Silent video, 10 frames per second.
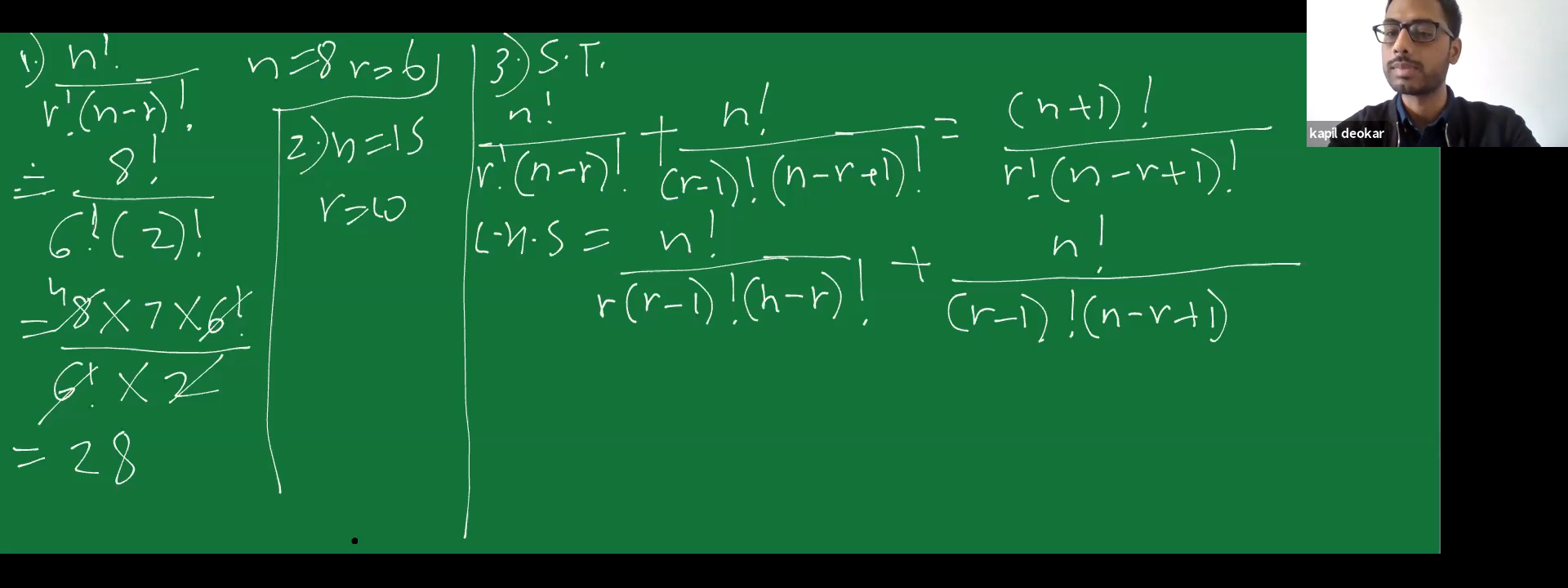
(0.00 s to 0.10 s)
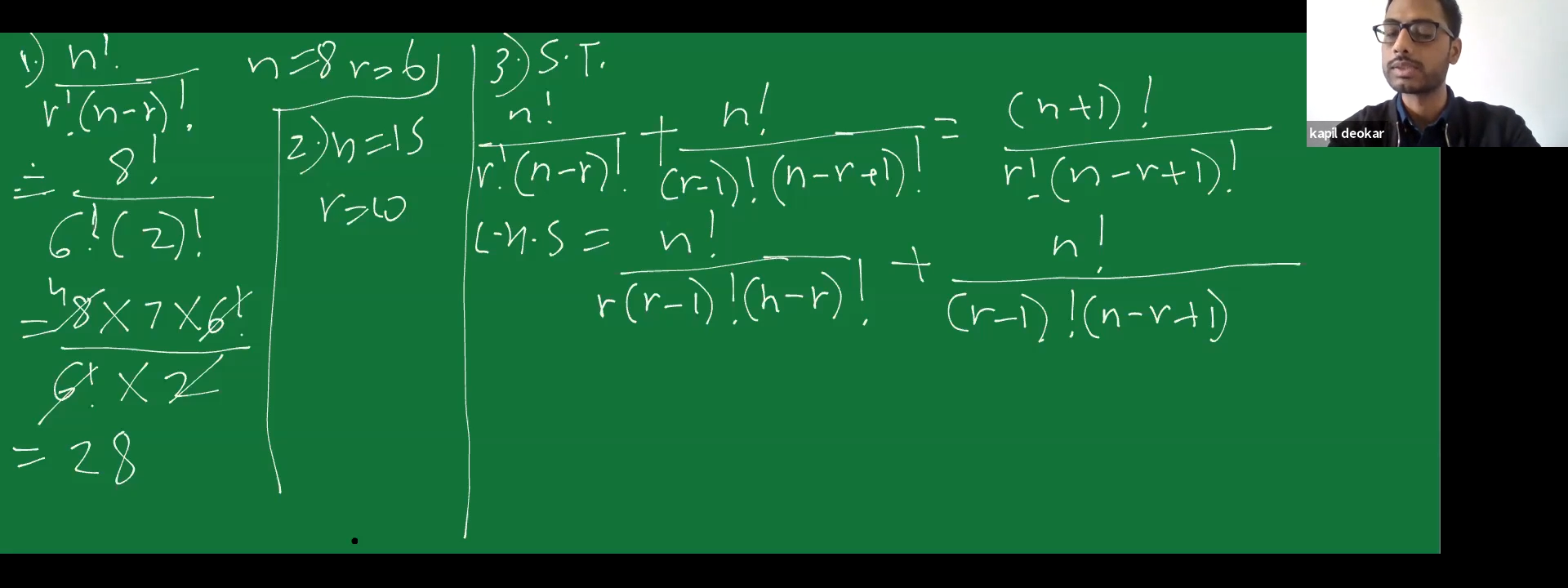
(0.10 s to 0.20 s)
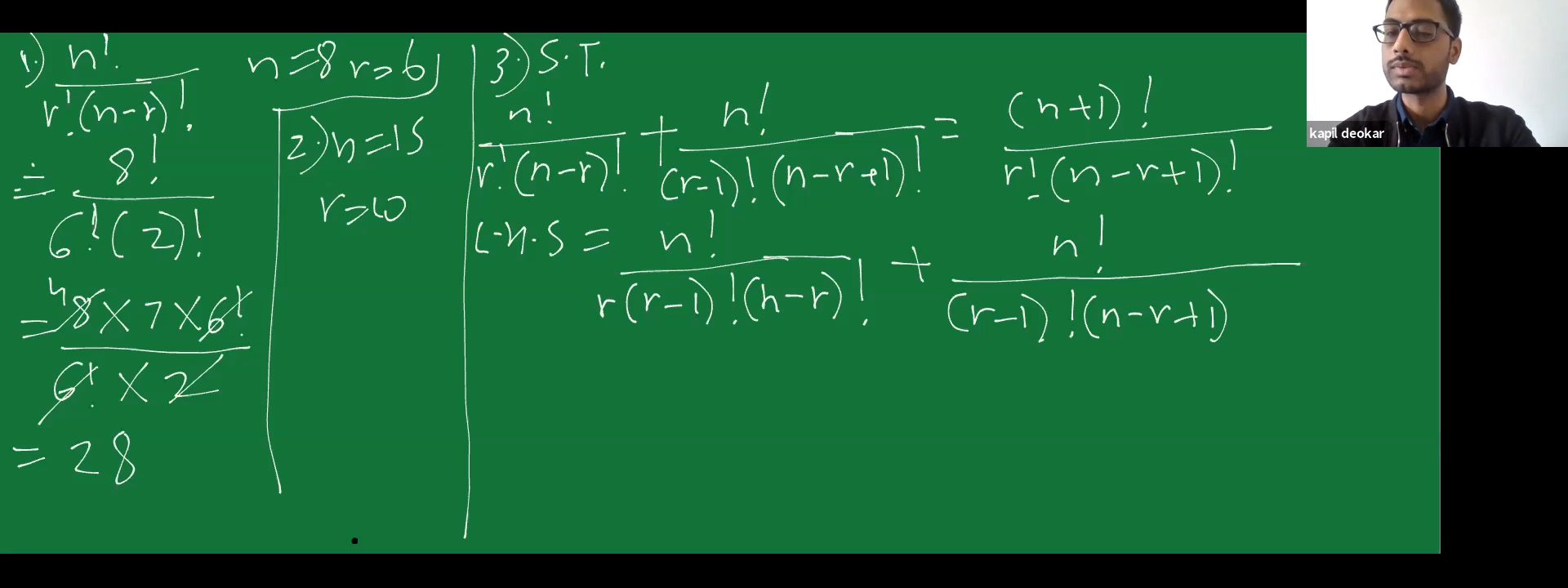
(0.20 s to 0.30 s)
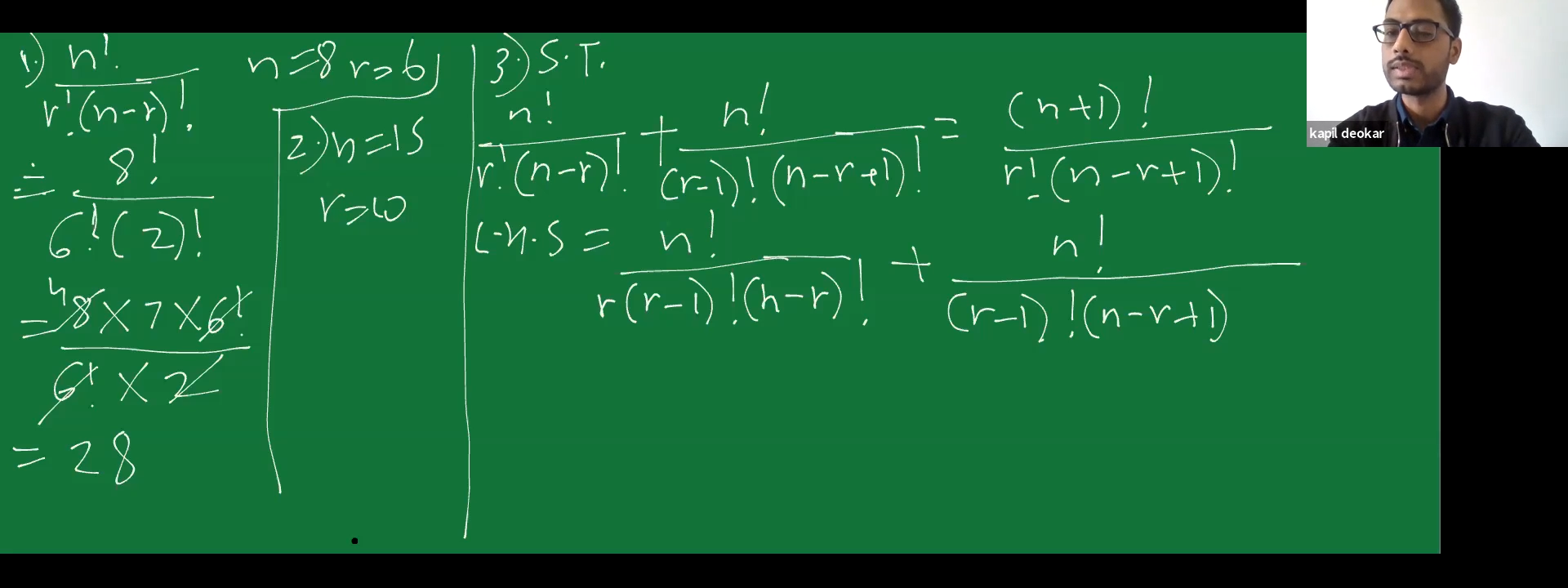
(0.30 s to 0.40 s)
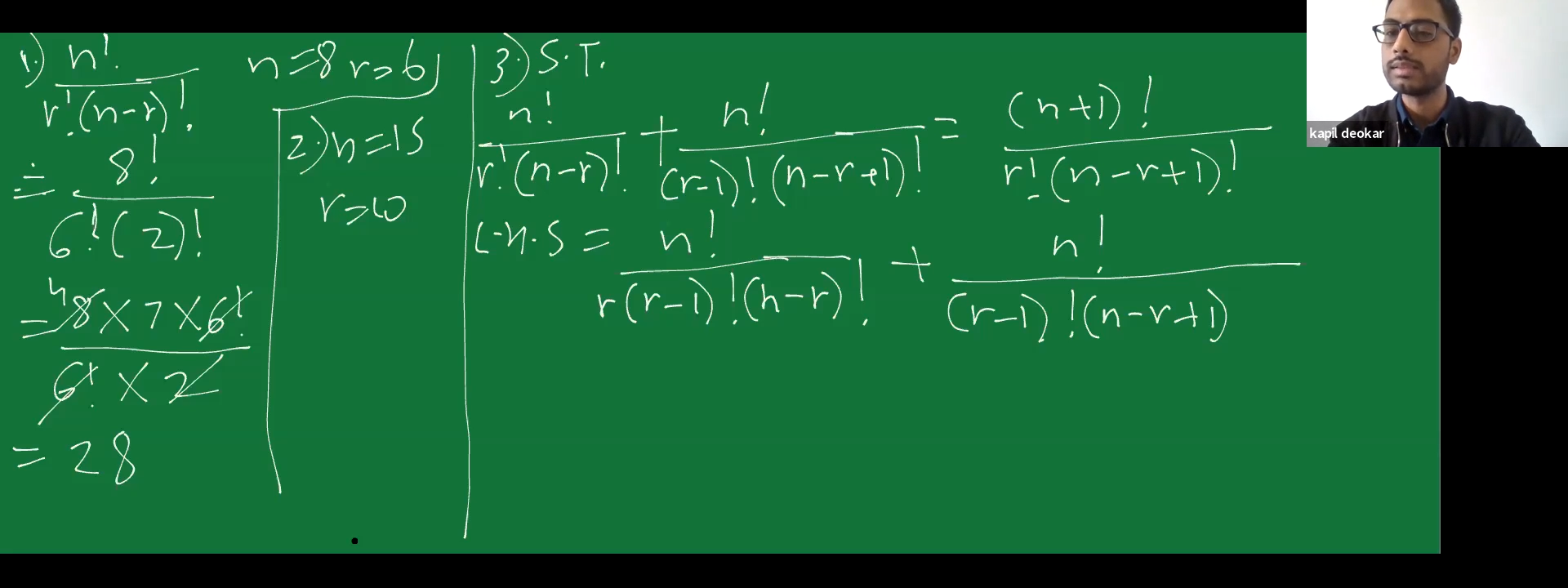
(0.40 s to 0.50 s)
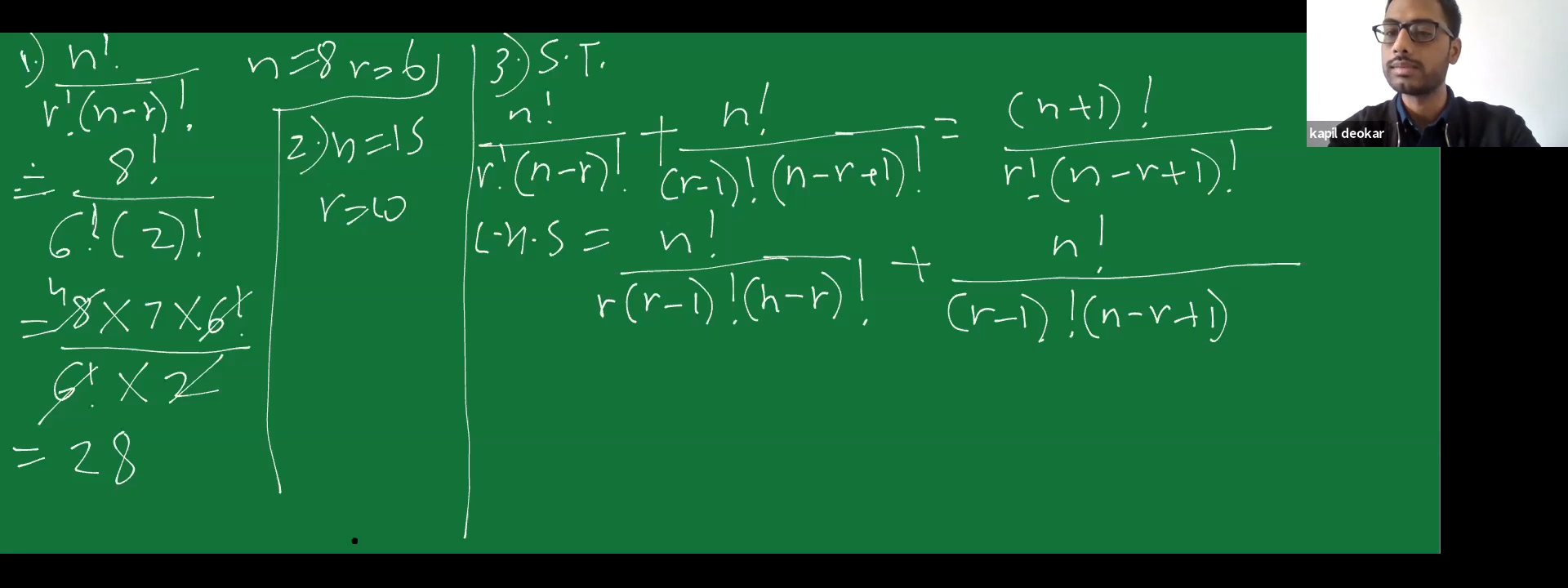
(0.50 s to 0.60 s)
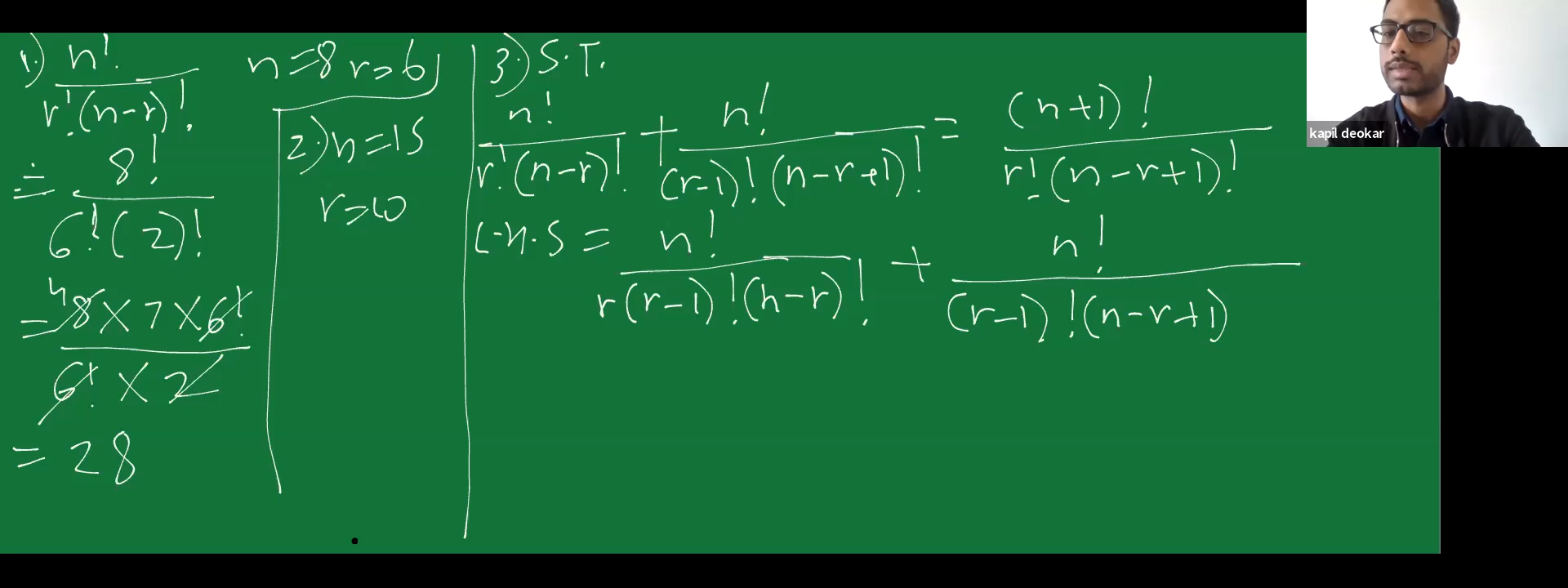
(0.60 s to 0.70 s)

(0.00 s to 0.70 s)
plus 1